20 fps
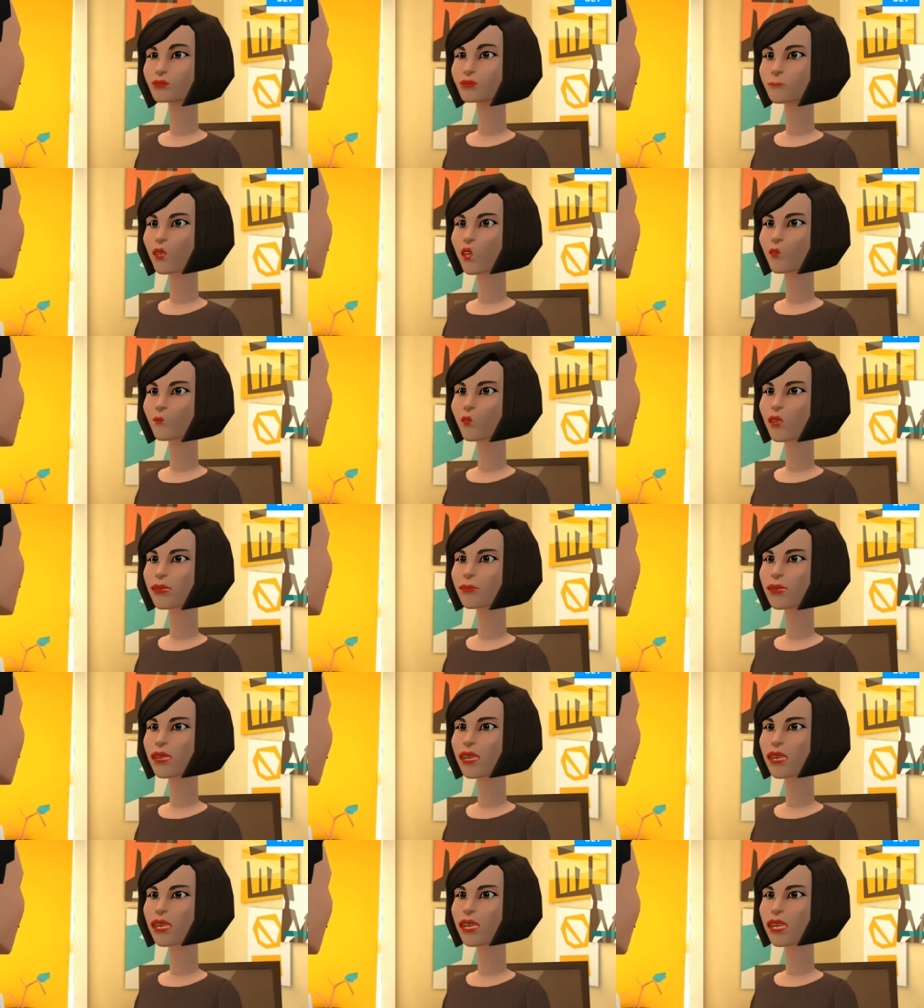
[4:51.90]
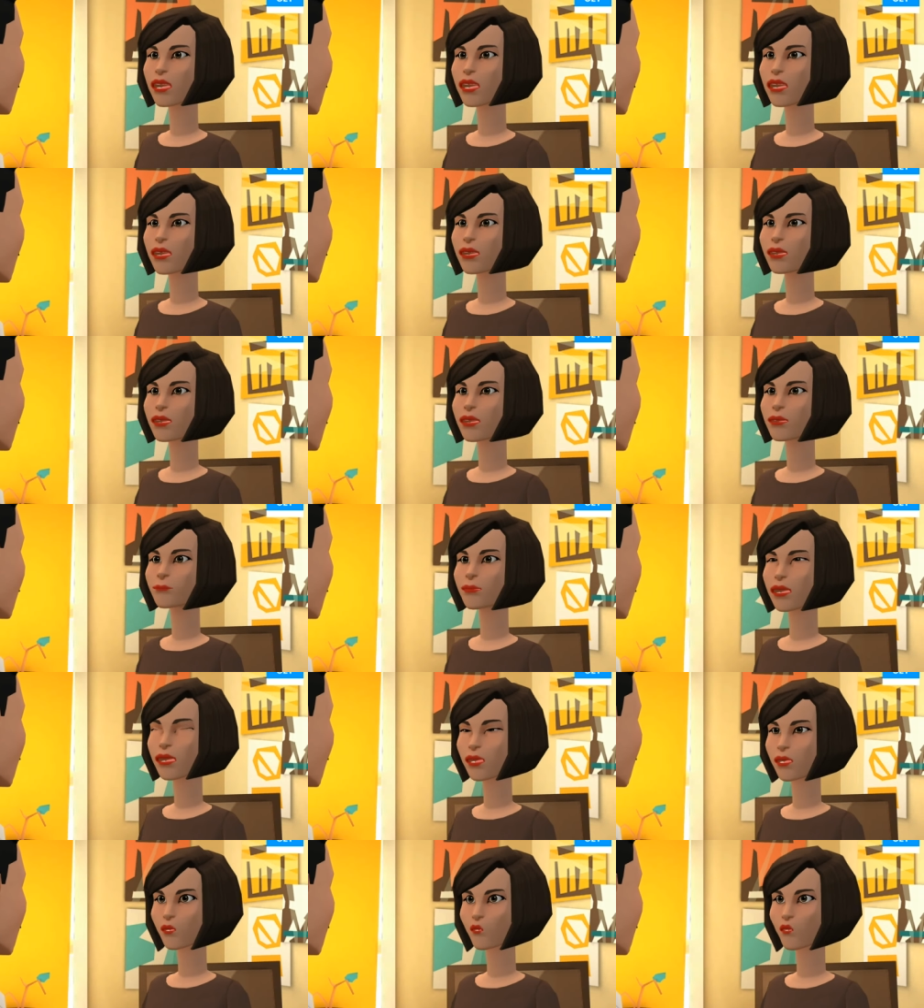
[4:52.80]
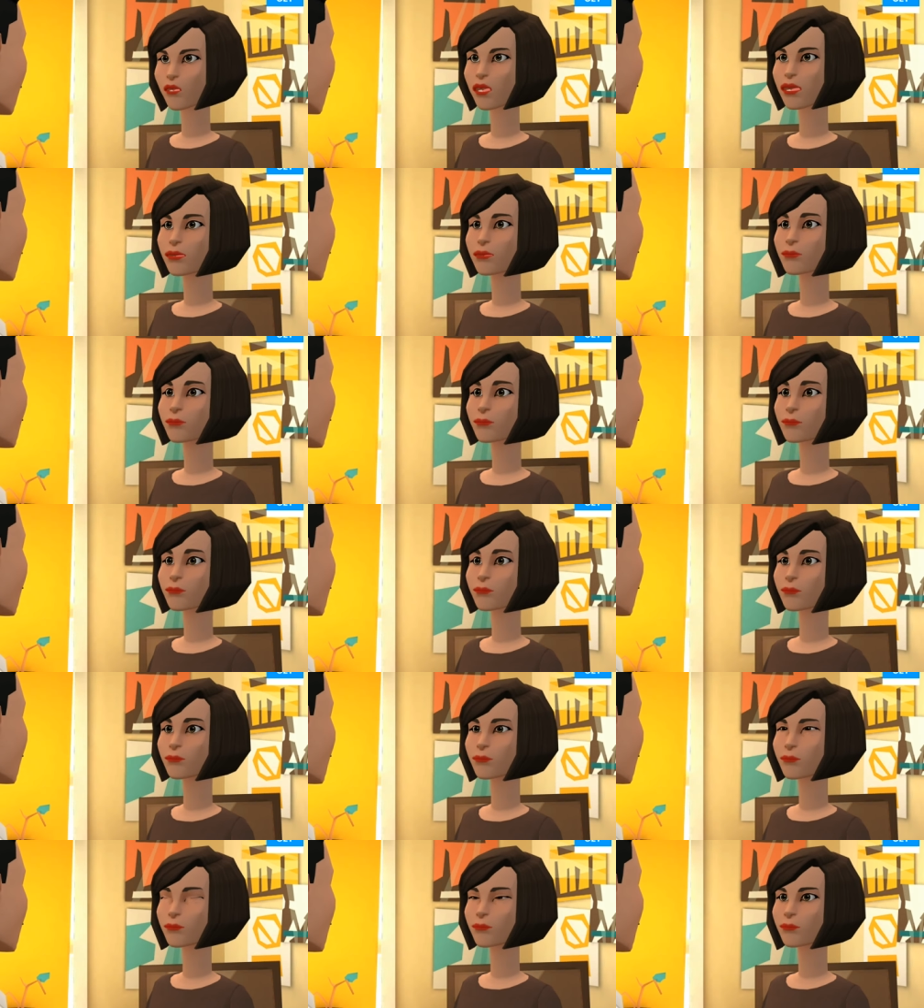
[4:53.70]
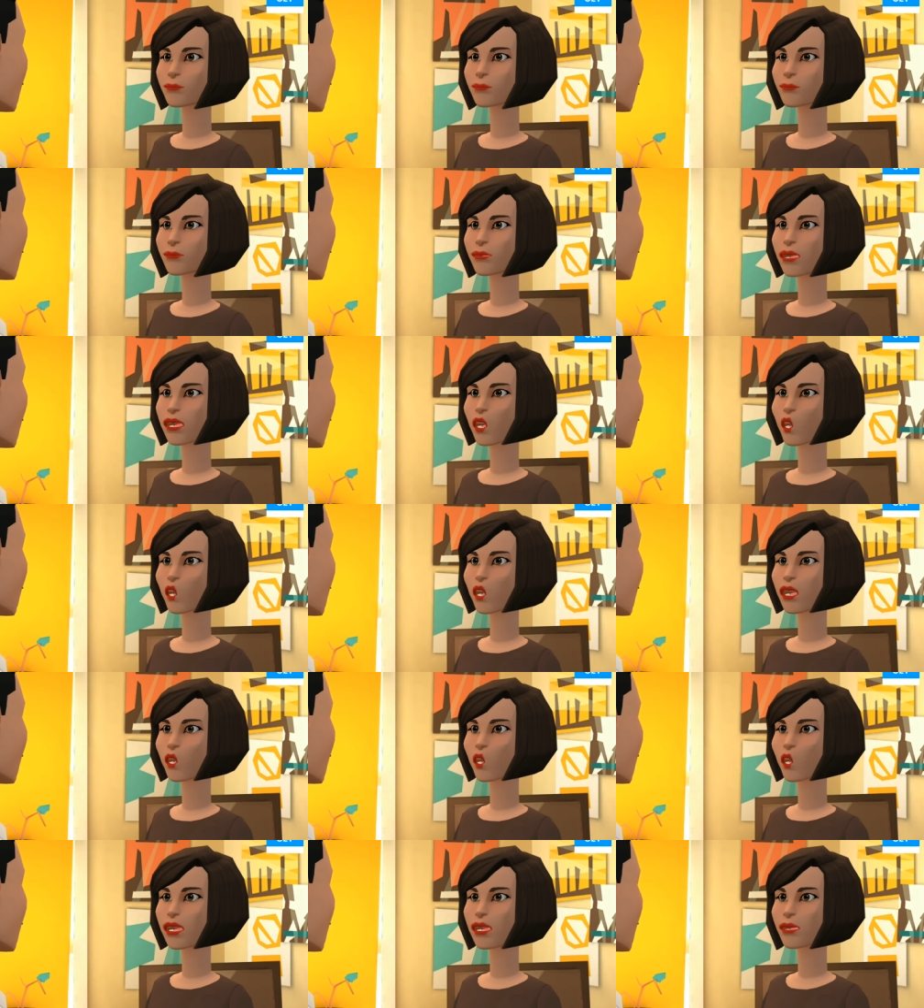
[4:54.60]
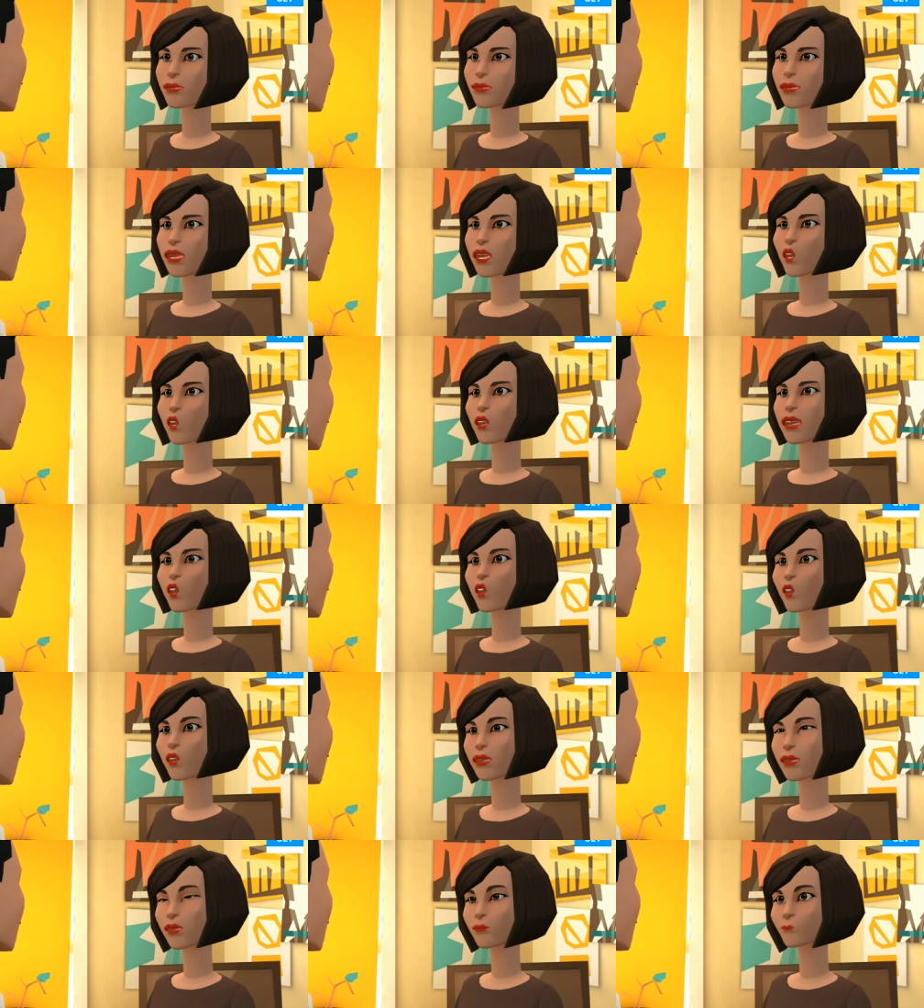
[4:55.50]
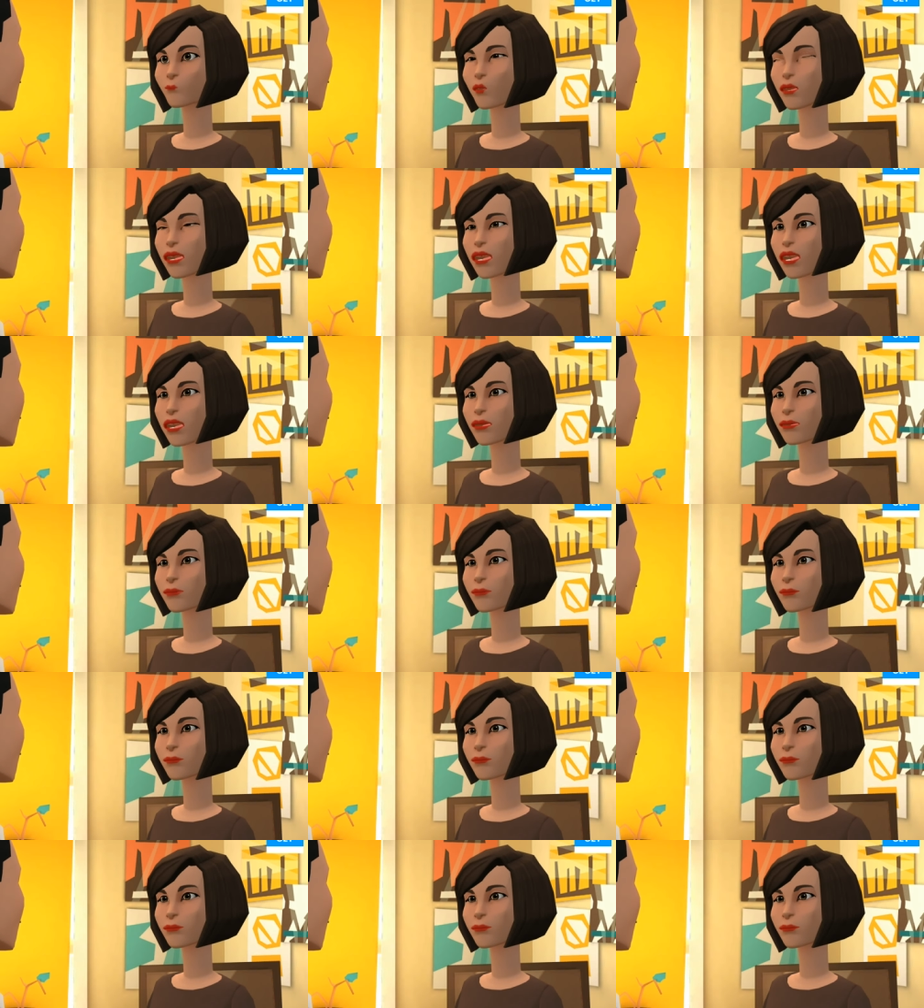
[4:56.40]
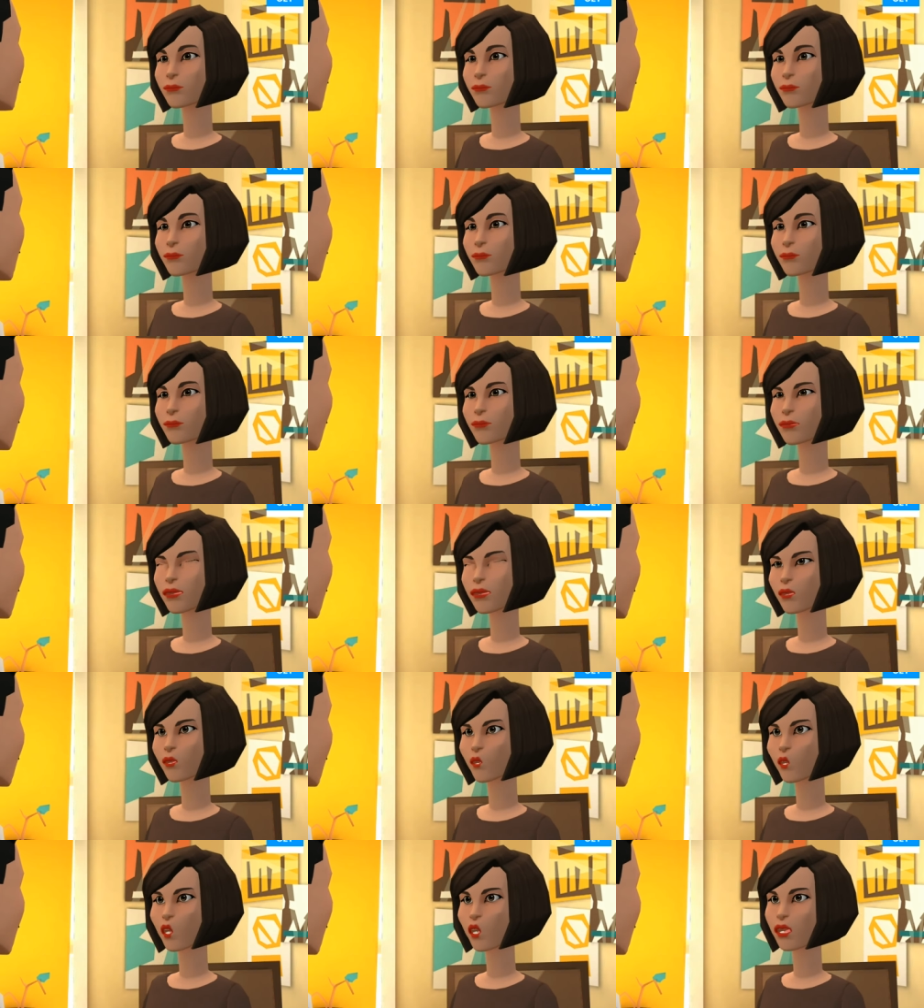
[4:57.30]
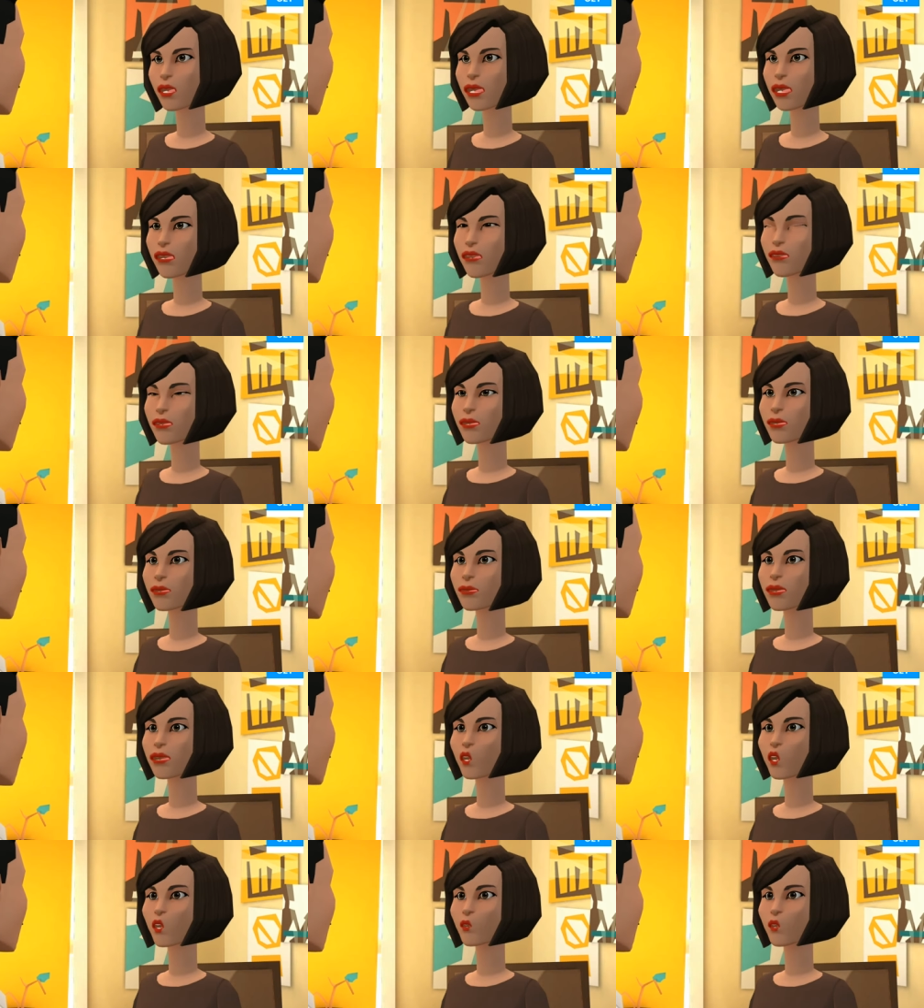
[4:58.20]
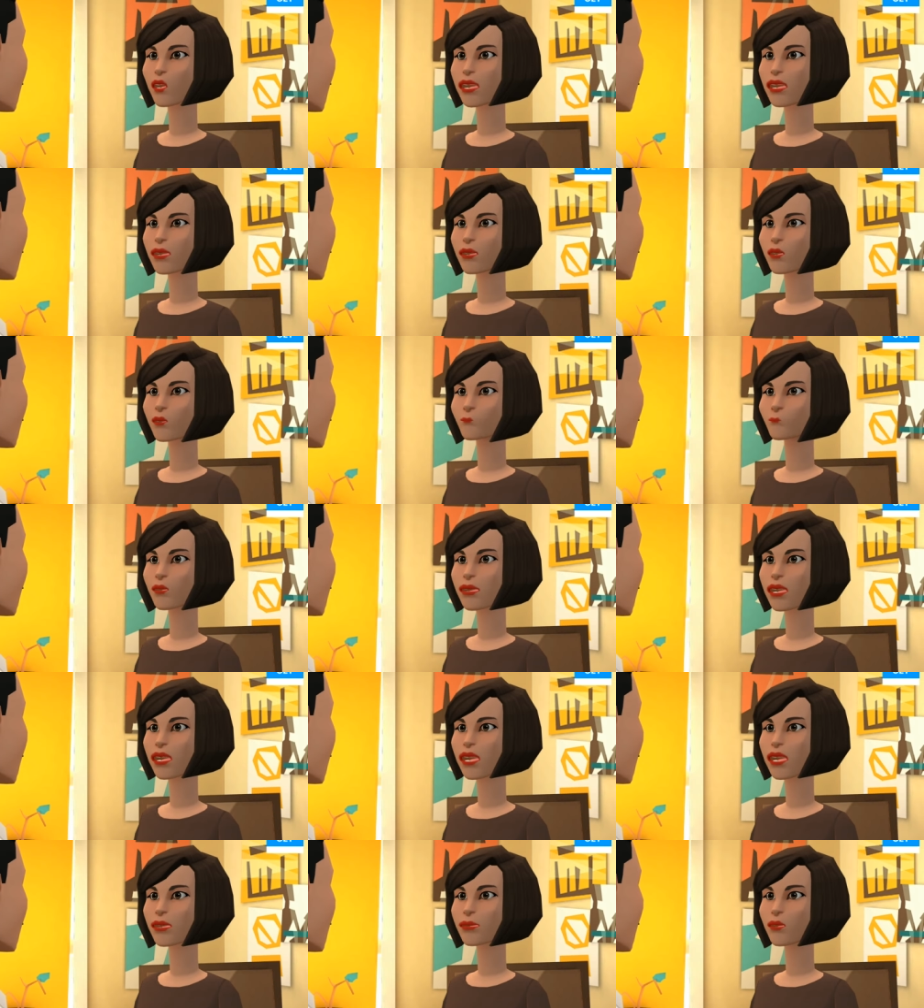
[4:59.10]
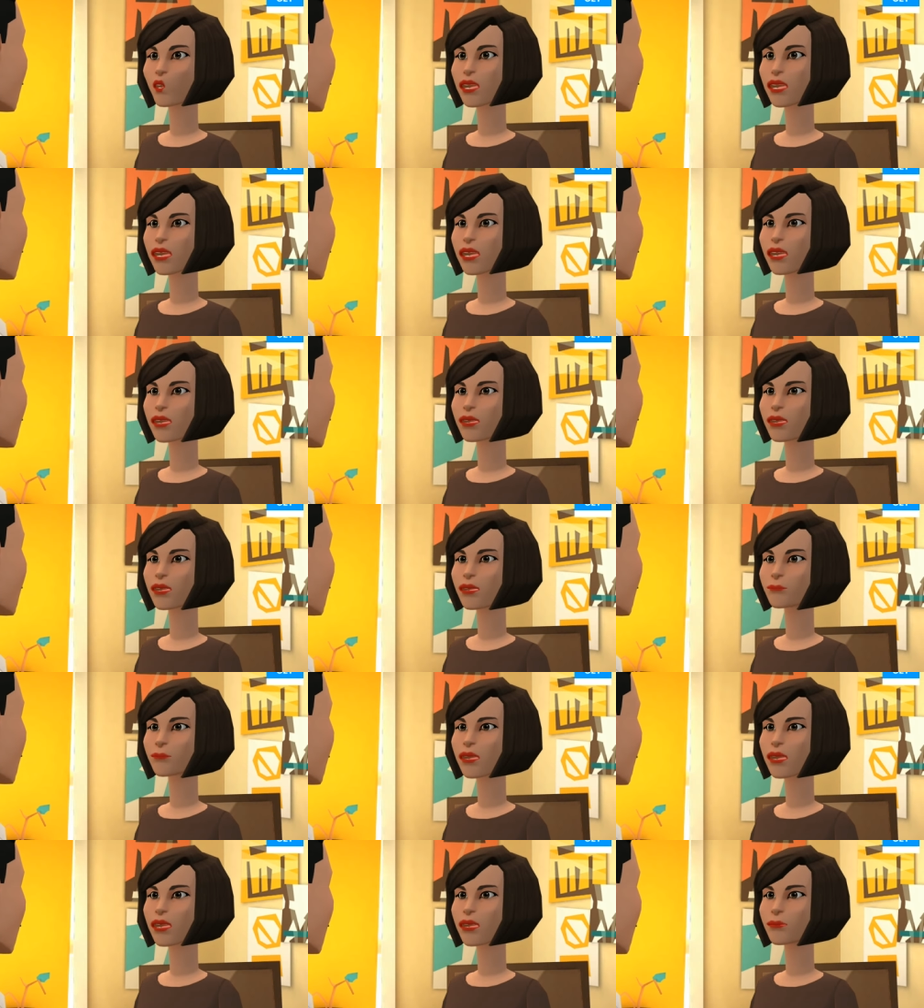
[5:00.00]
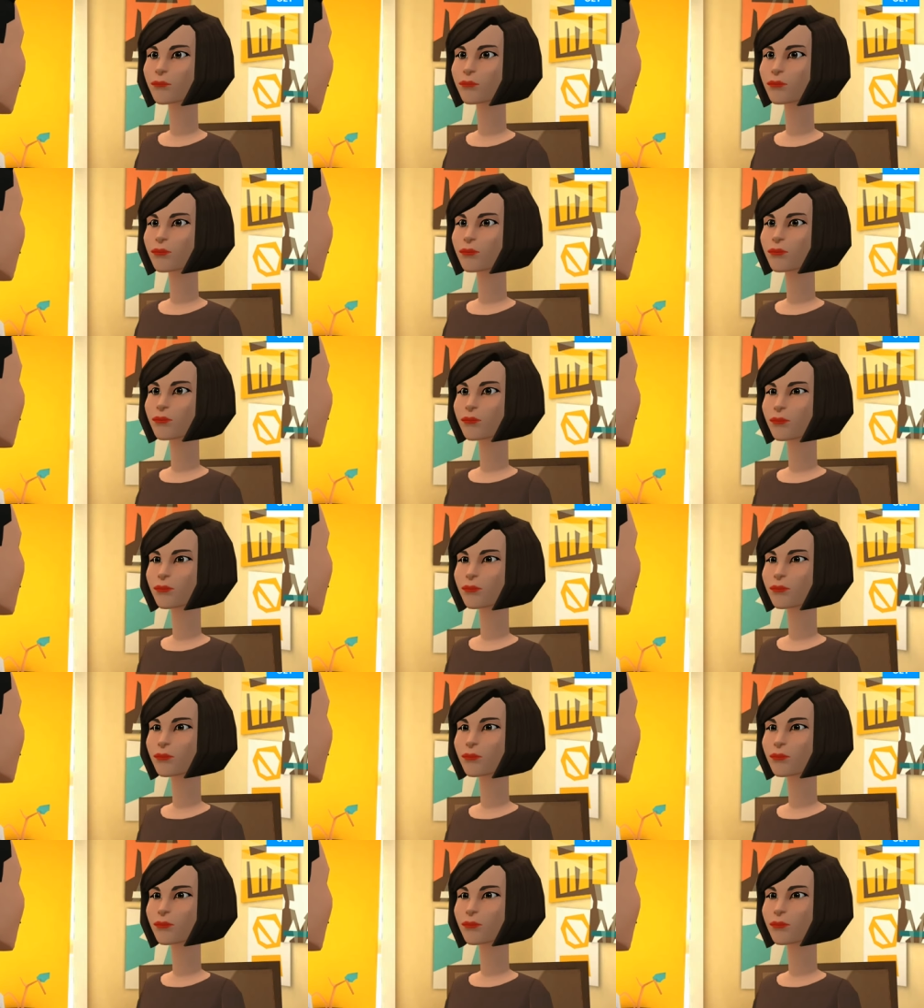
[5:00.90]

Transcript: Your preparation time is over. Now you can start your role play. Don't worry if I stop the role play when the time is up.